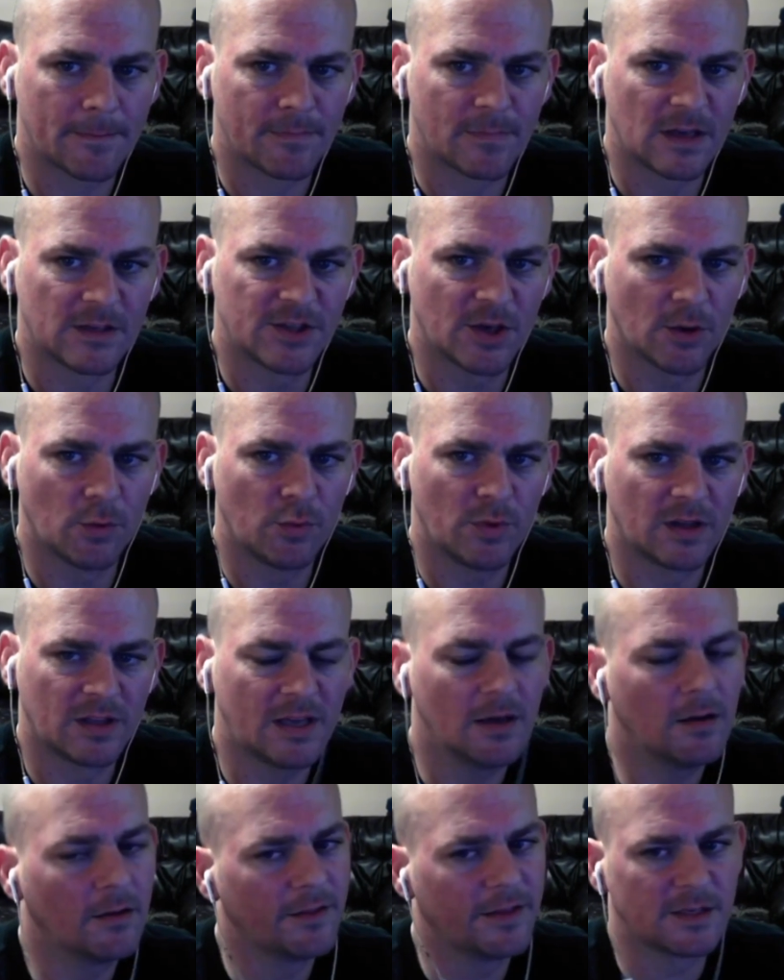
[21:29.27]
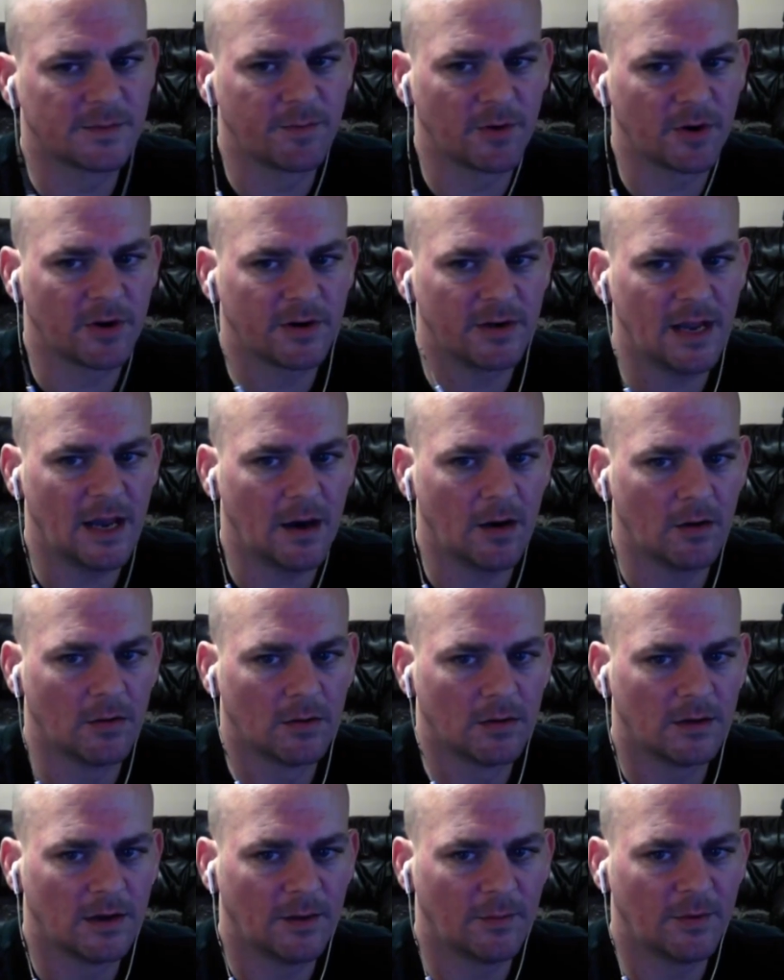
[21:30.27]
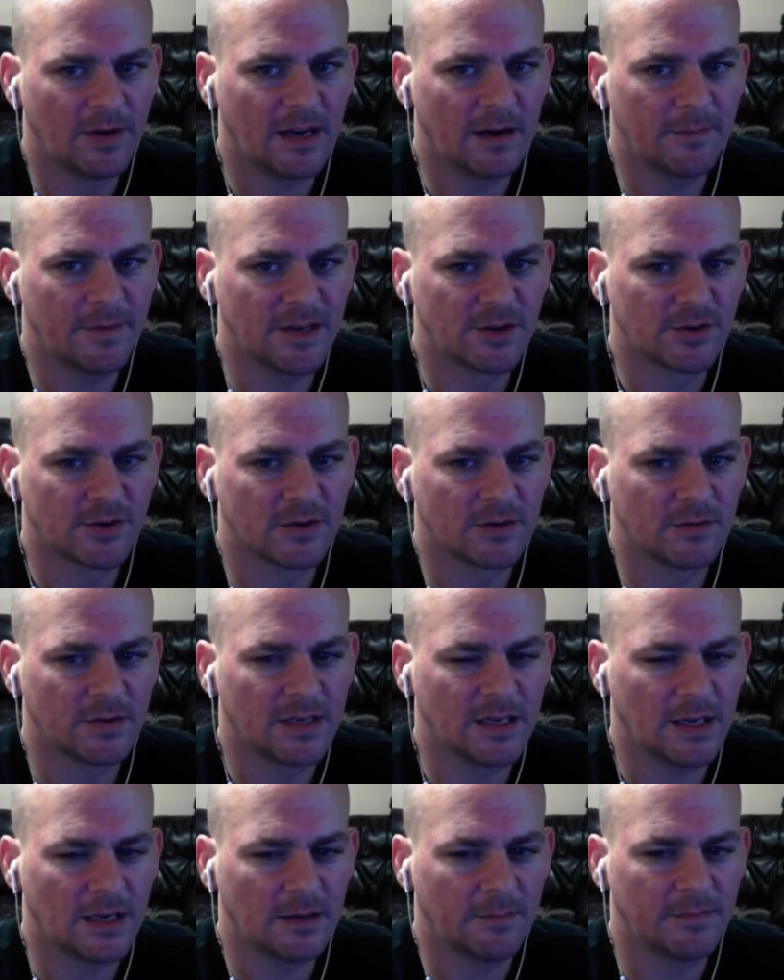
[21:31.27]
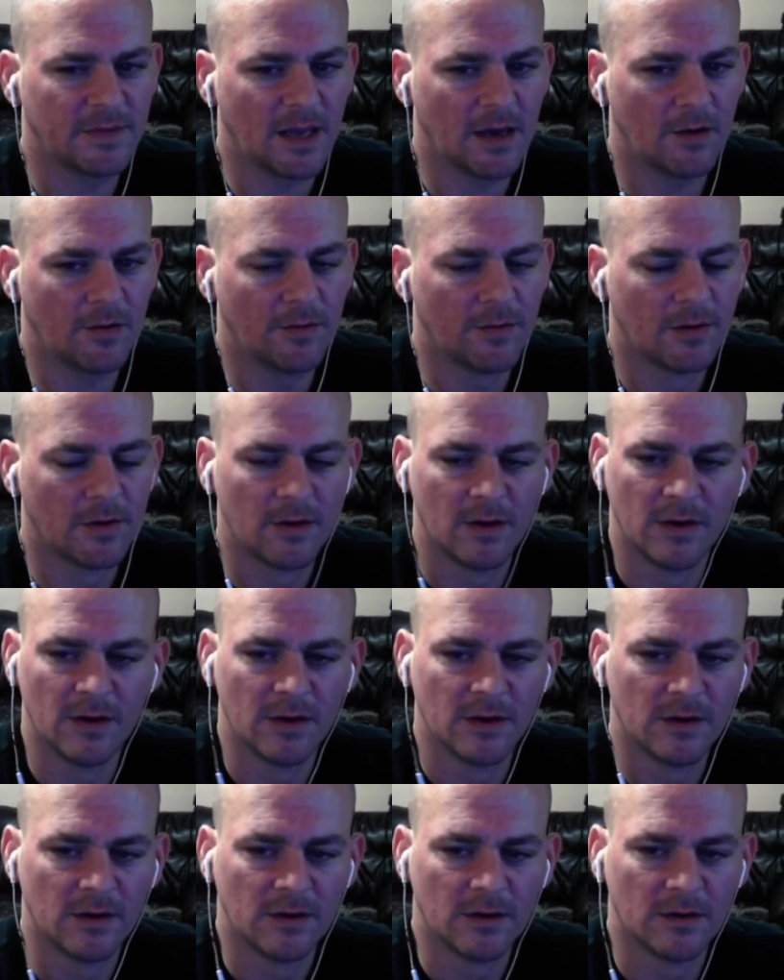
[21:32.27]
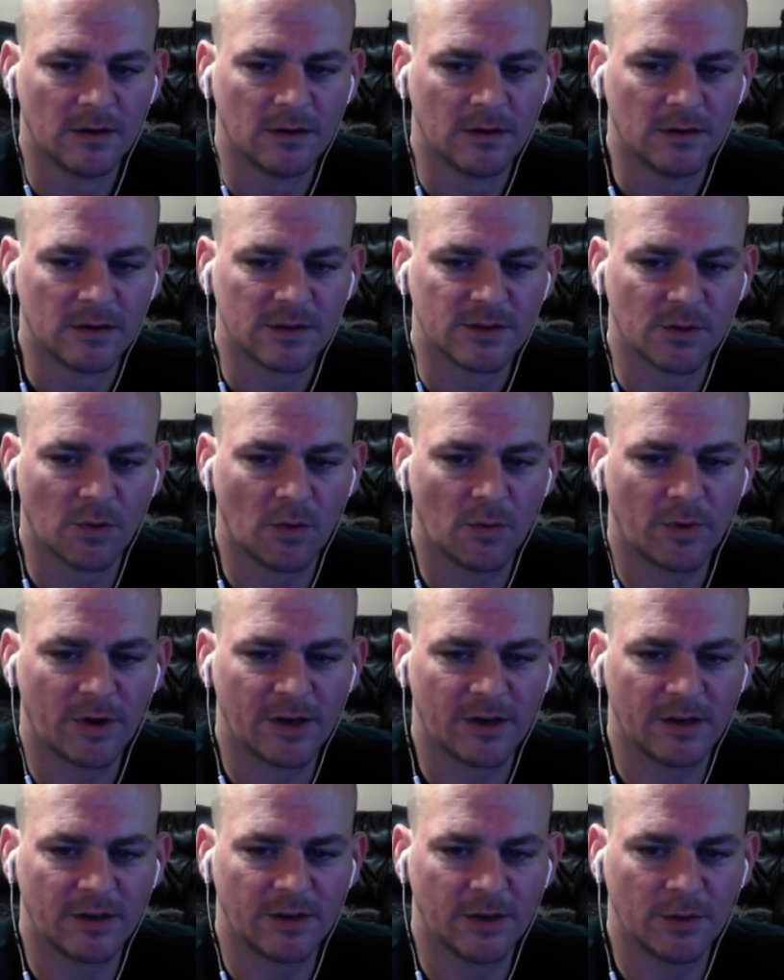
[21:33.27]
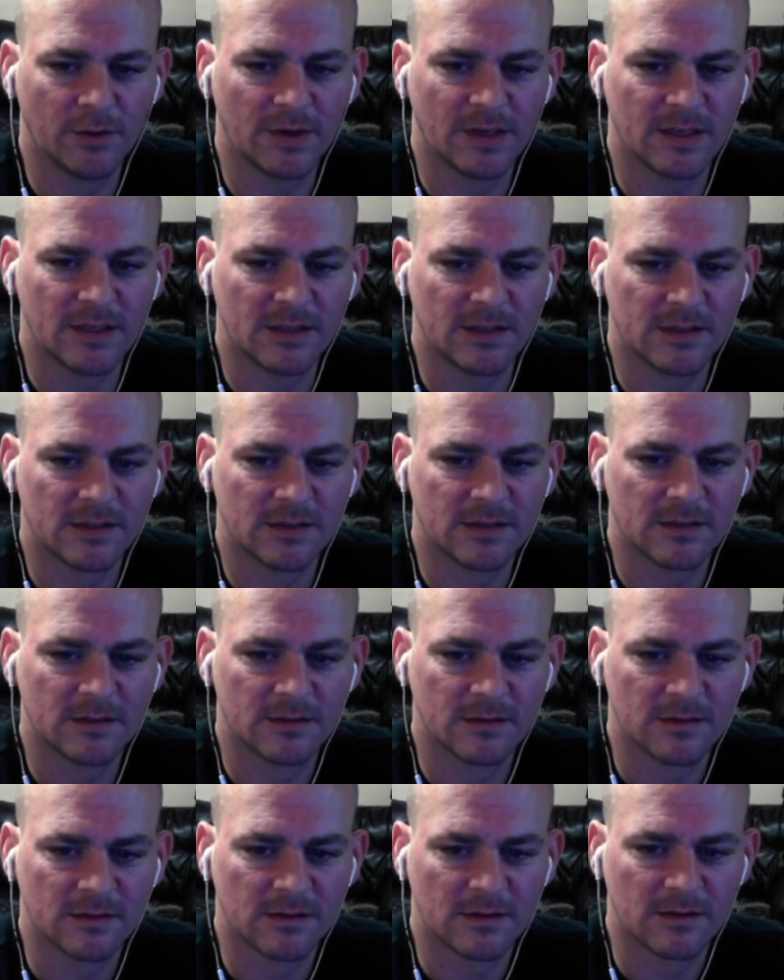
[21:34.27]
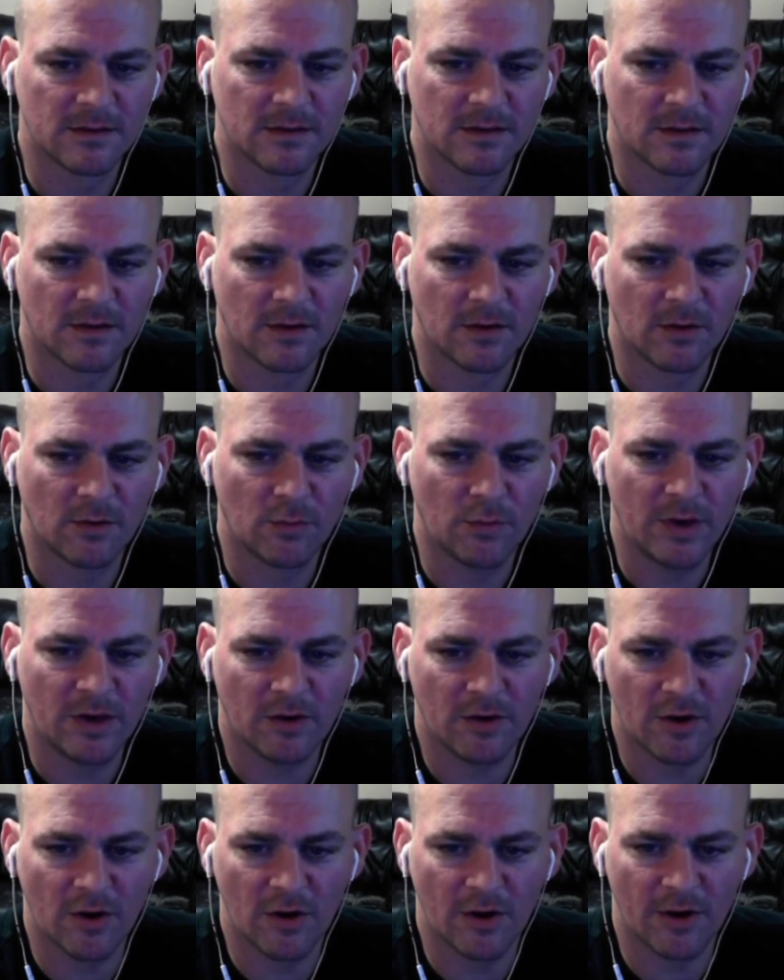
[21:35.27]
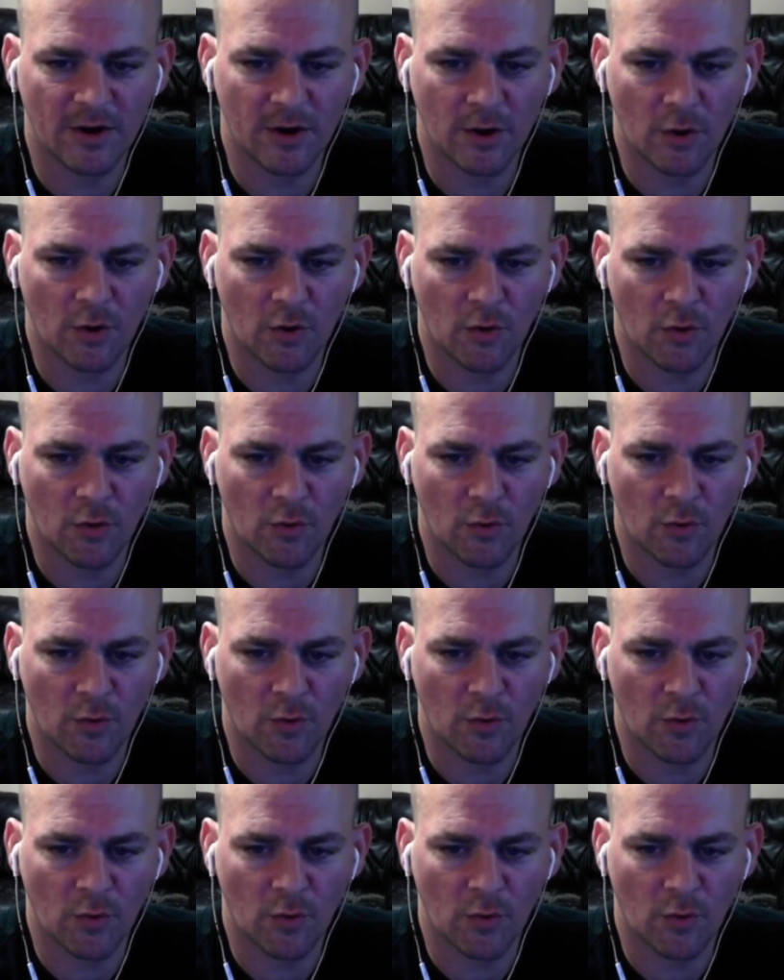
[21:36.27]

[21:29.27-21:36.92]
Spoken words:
So we'll kill this bird now, and we got to make sure that we get him down. So what we're going to do is we are going to go